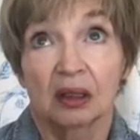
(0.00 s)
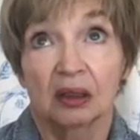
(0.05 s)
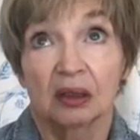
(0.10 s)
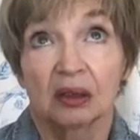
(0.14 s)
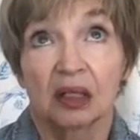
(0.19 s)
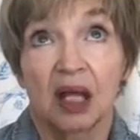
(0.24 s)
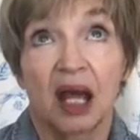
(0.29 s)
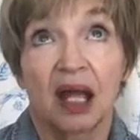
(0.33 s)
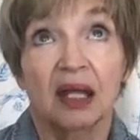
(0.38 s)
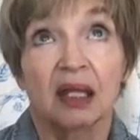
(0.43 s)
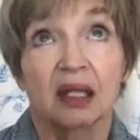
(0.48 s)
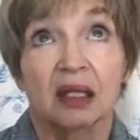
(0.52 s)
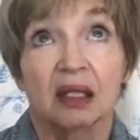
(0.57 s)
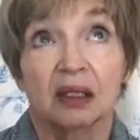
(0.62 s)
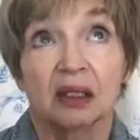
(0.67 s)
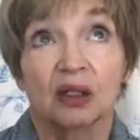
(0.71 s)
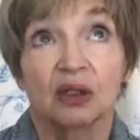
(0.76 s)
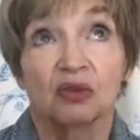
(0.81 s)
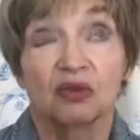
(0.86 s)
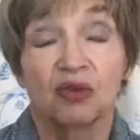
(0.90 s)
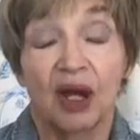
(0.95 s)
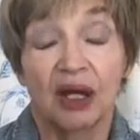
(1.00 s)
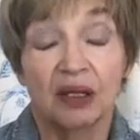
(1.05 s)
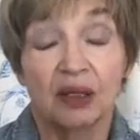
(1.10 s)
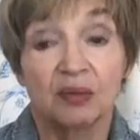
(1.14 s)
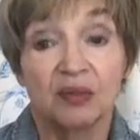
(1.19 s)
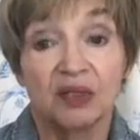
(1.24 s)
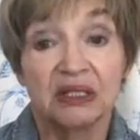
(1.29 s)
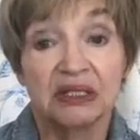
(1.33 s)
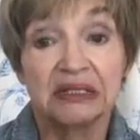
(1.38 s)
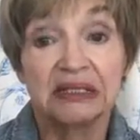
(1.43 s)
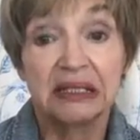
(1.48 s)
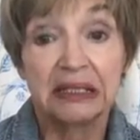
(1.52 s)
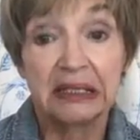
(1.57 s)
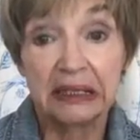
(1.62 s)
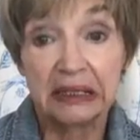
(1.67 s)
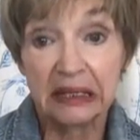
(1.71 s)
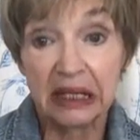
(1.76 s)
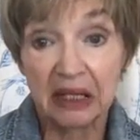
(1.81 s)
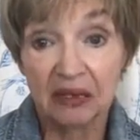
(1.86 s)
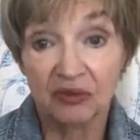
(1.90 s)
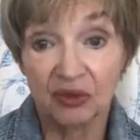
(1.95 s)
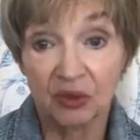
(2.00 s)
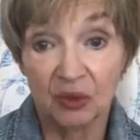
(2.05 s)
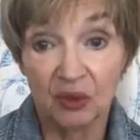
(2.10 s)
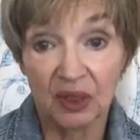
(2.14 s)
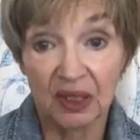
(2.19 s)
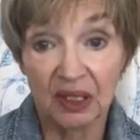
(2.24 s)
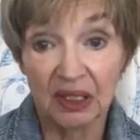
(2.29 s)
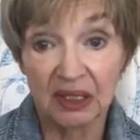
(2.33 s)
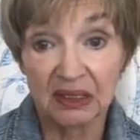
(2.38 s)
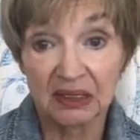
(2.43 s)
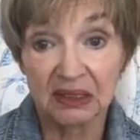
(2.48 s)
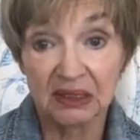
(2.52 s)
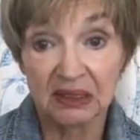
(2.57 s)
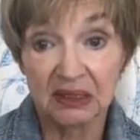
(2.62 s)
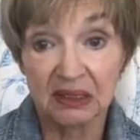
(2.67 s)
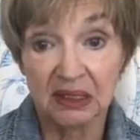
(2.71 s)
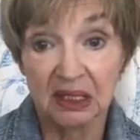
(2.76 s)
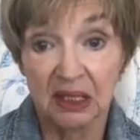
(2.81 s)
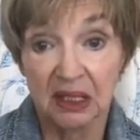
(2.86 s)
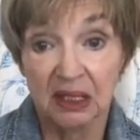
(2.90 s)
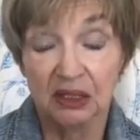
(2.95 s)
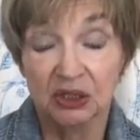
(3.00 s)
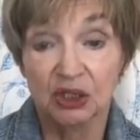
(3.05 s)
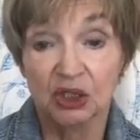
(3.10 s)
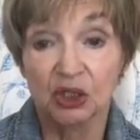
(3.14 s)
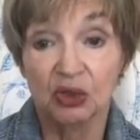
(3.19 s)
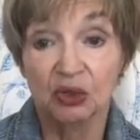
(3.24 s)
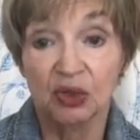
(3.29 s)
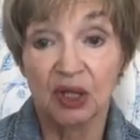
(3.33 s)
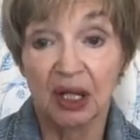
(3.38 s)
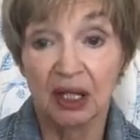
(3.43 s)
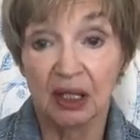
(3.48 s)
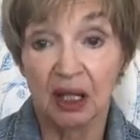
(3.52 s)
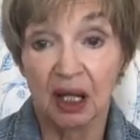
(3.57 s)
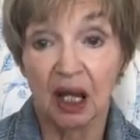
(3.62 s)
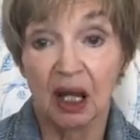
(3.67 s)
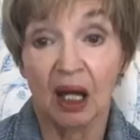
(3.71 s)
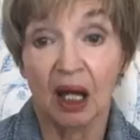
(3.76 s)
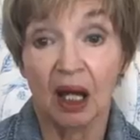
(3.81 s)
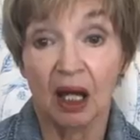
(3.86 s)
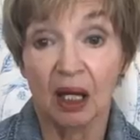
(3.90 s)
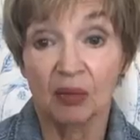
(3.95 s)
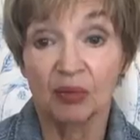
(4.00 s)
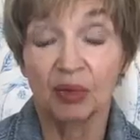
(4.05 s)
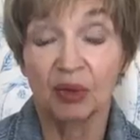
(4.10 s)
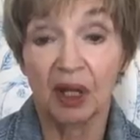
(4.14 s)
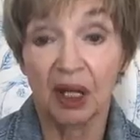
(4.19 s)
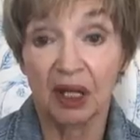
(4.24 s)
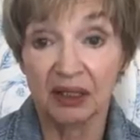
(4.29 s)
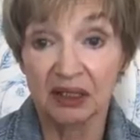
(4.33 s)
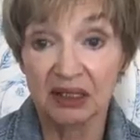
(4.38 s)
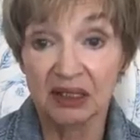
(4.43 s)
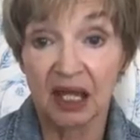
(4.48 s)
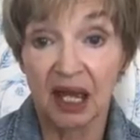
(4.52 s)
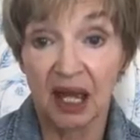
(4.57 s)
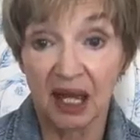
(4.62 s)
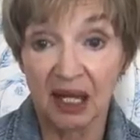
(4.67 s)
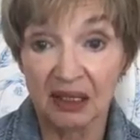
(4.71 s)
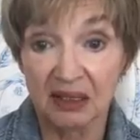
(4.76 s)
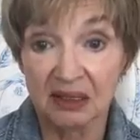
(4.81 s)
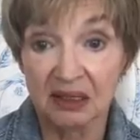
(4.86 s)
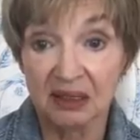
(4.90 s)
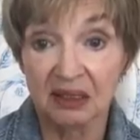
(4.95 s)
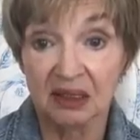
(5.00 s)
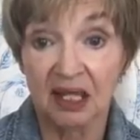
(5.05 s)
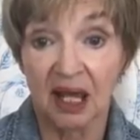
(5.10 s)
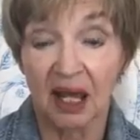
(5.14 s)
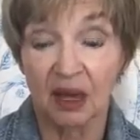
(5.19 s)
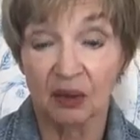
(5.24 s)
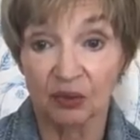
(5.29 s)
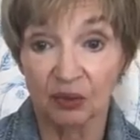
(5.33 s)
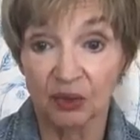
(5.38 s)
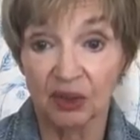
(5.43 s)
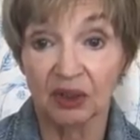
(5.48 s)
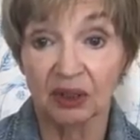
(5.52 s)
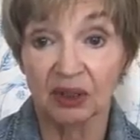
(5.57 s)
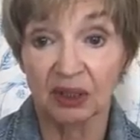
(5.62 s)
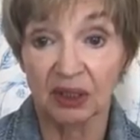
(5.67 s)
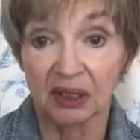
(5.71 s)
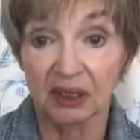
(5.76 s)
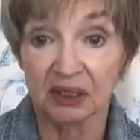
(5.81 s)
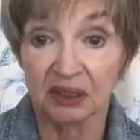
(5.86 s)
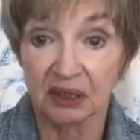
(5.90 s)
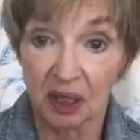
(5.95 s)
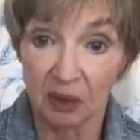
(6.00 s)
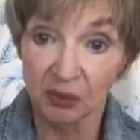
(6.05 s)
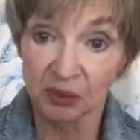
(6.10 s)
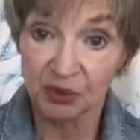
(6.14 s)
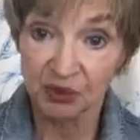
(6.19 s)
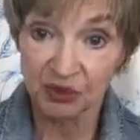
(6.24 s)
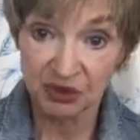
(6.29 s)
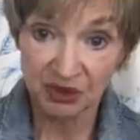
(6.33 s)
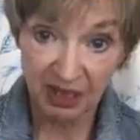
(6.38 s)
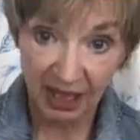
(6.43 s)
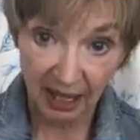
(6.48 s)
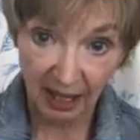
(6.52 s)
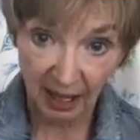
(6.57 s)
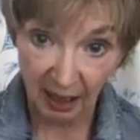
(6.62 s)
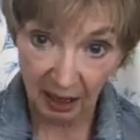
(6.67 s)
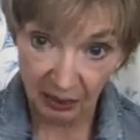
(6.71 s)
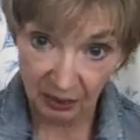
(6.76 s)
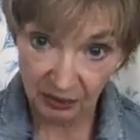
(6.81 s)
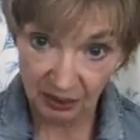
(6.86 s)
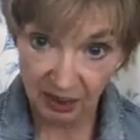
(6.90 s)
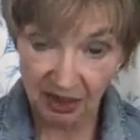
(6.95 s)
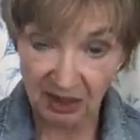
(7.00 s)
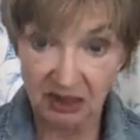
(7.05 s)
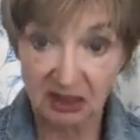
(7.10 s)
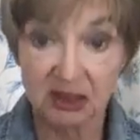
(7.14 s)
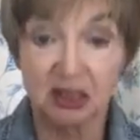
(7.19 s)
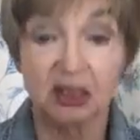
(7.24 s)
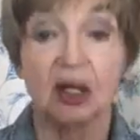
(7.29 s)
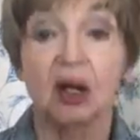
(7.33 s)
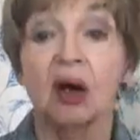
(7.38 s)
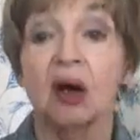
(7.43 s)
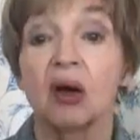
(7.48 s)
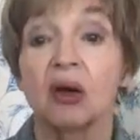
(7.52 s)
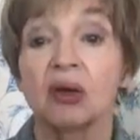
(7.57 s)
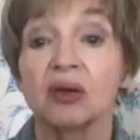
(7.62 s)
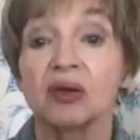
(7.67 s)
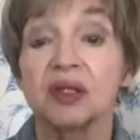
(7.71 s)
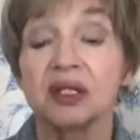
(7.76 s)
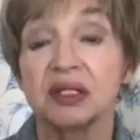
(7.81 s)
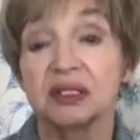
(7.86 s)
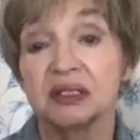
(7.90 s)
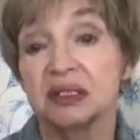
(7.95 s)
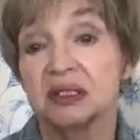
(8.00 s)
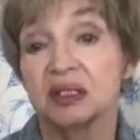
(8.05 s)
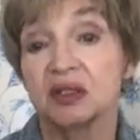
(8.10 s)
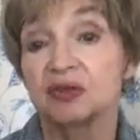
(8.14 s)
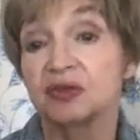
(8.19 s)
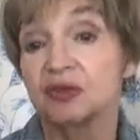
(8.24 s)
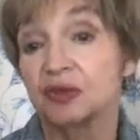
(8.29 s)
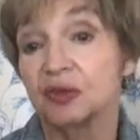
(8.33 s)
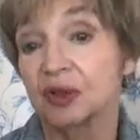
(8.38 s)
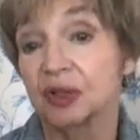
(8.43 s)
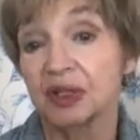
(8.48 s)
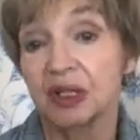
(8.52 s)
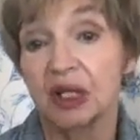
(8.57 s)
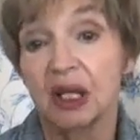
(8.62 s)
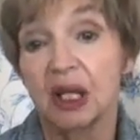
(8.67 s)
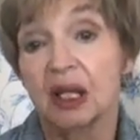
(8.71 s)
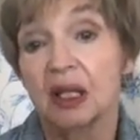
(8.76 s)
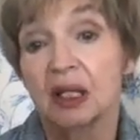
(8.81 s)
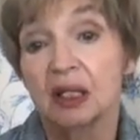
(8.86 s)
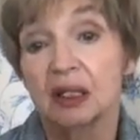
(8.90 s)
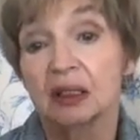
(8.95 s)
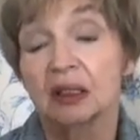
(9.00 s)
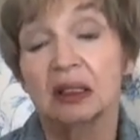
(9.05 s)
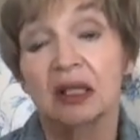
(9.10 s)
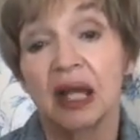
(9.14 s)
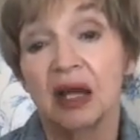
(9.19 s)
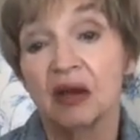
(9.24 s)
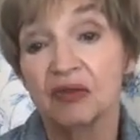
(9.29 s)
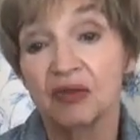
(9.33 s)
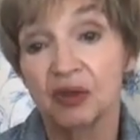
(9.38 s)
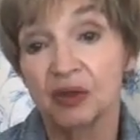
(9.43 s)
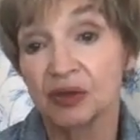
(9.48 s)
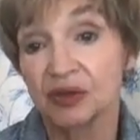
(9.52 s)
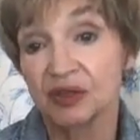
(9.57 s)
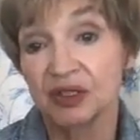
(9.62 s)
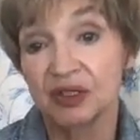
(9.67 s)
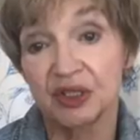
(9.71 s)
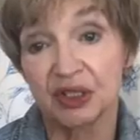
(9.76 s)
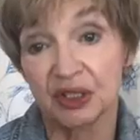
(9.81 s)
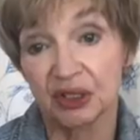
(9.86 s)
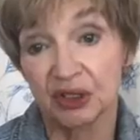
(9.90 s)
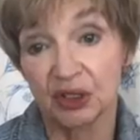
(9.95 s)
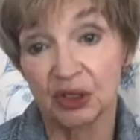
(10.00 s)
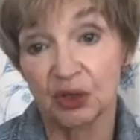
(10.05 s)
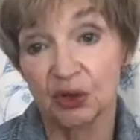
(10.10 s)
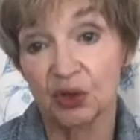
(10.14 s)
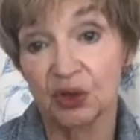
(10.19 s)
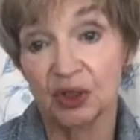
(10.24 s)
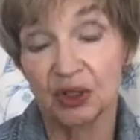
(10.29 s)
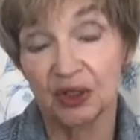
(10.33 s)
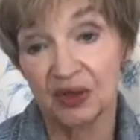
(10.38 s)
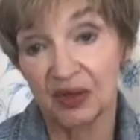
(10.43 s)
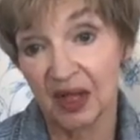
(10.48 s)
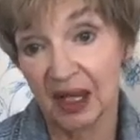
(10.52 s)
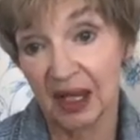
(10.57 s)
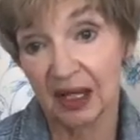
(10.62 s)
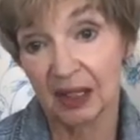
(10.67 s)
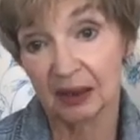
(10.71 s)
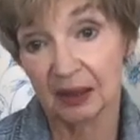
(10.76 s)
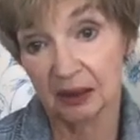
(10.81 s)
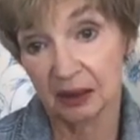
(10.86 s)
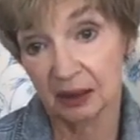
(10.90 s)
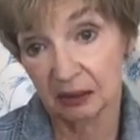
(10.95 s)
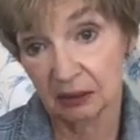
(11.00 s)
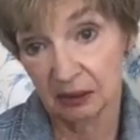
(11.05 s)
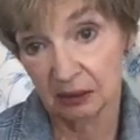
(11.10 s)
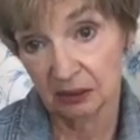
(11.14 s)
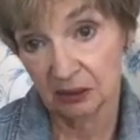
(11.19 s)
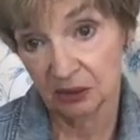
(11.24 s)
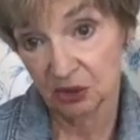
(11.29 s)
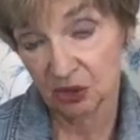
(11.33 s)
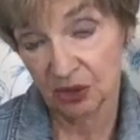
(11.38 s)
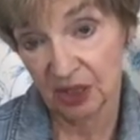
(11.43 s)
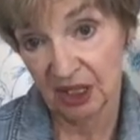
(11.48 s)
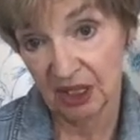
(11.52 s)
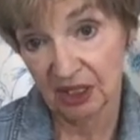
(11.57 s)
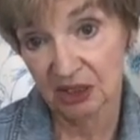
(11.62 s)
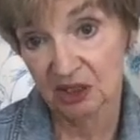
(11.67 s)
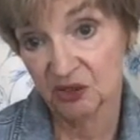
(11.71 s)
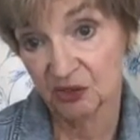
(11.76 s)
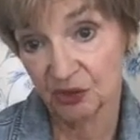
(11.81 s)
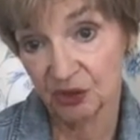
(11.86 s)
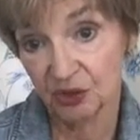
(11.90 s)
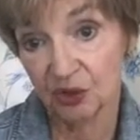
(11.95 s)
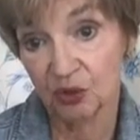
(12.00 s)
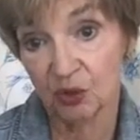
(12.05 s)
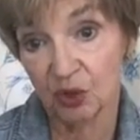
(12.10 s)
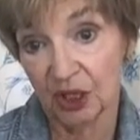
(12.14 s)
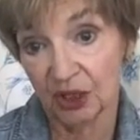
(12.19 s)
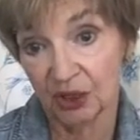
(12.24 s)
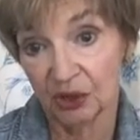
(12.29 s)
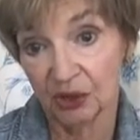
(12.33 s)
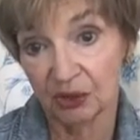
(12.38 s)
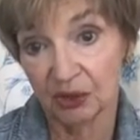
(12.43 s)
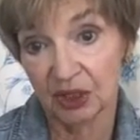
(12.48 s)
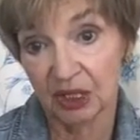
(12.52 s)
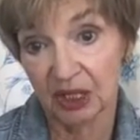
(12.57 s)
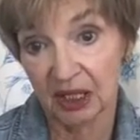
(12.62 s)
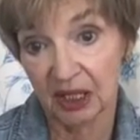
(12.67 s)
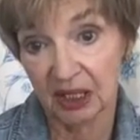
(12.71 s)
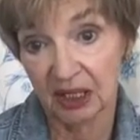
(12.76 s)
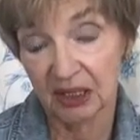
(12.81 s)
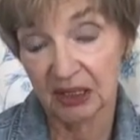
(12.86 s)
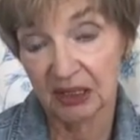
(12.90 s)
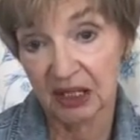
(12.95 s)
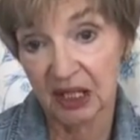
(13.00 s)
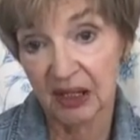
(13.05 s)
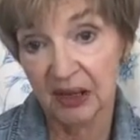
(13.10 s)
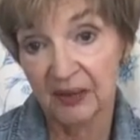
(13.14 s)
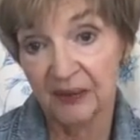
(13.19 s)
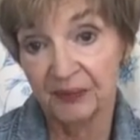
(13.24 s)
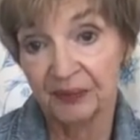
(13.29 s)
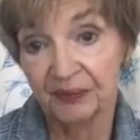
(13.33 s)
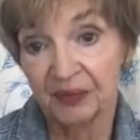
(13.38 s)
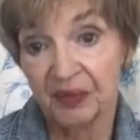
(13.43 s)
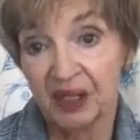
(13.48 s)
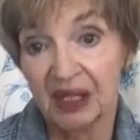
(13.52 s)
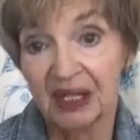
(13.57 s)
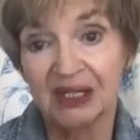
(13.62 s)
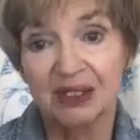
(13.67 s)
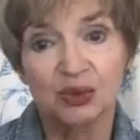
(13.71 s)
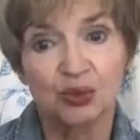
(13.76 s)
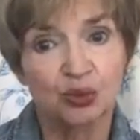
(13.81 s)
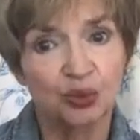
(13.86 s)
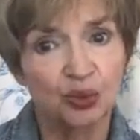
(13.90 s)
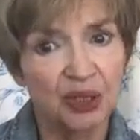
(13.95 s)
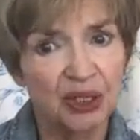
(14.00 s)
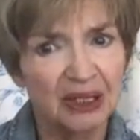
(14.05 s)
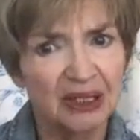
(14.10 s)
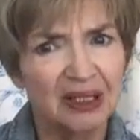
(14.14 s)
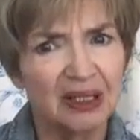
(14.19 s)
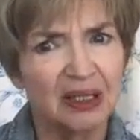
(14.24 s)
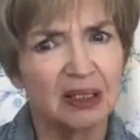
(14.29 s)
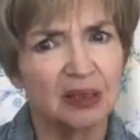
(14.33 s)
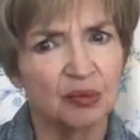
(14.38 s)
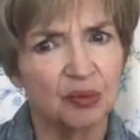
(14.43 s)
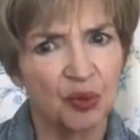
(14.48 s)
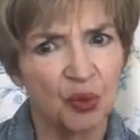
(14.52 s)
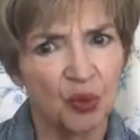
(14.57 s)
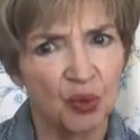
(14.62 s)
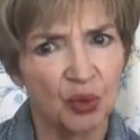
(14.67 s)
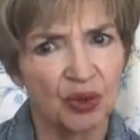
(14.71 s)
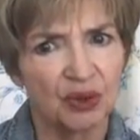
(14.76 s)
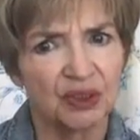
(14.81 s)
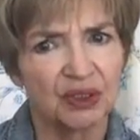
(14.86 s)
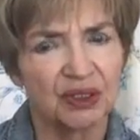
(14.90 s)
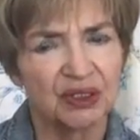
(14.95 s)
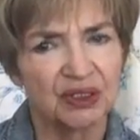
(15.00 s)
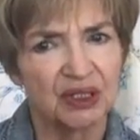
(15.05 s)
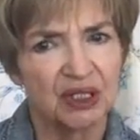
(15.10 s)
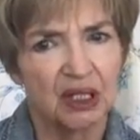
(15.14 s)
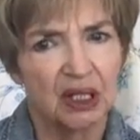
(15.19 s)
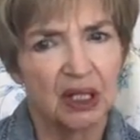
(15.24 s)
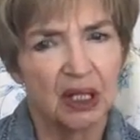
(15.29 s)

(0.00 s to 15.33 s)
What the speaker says: like your vitamin D level is? Do you get a blood test that really doubles down into all these different levels that you can then transfer to what you need? It's really important.